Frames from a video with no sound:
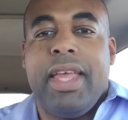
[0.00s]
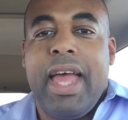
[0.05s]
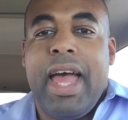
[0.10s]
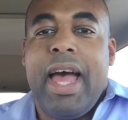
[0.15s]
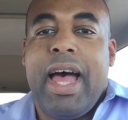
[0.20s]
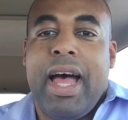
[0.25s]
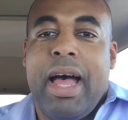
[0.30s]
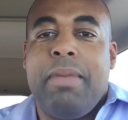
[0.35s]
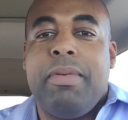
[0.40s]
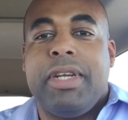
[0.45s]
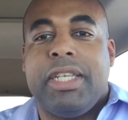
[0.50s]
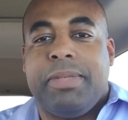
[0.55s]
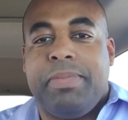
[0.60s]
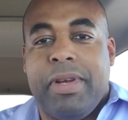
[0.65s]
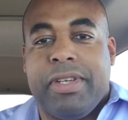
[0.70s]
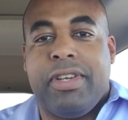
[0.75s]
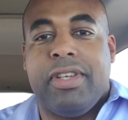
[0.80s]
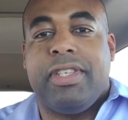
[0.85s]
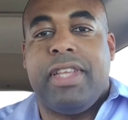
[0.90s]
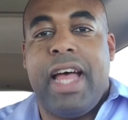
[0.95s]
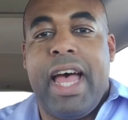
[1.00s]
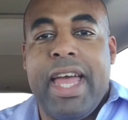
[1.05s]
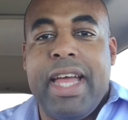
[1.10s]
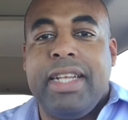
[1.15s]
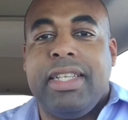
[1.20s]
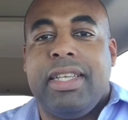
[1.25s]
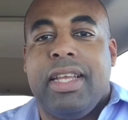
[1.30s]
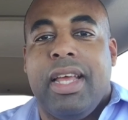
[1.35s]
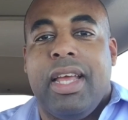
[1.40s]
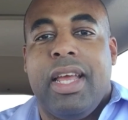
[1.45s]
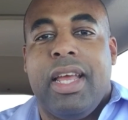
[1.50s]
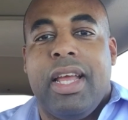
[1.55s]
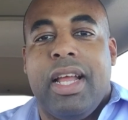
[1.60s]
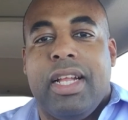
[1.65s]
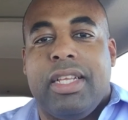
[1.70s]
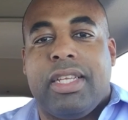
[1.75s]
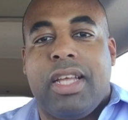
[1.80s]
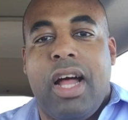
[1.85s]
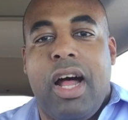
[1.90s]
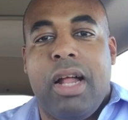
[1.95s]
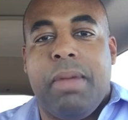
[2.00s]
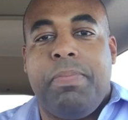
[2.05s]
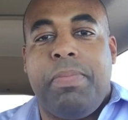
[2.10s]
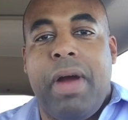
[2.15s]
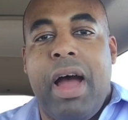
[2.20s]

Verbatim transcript: yeah, I'm on a special diet. It's called